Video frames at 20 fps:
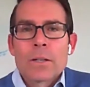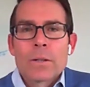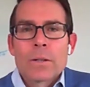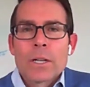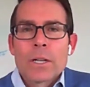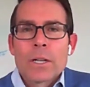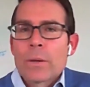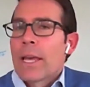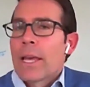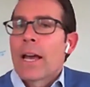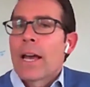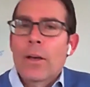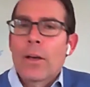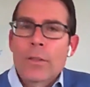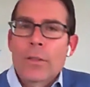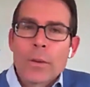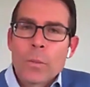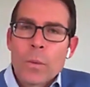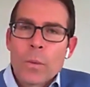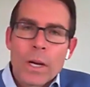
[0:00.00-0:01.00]
So go to the
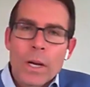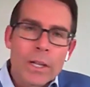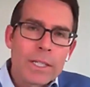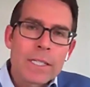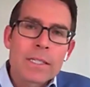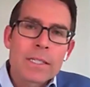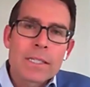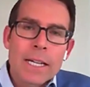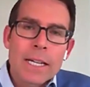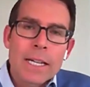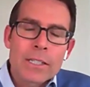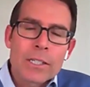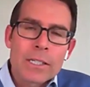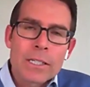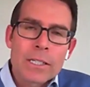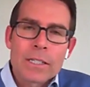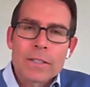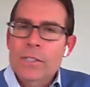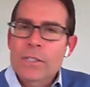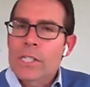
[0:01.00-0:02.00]
health and wellness
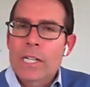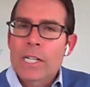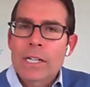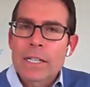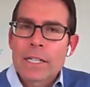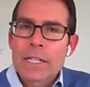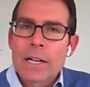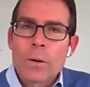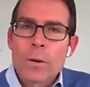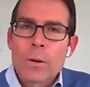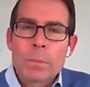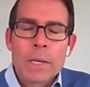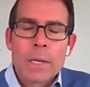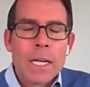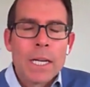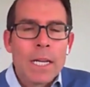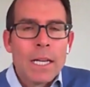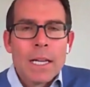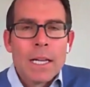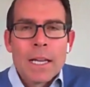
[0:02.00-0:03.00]
section of Sharing
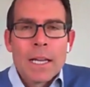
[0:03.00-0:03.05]
Hope.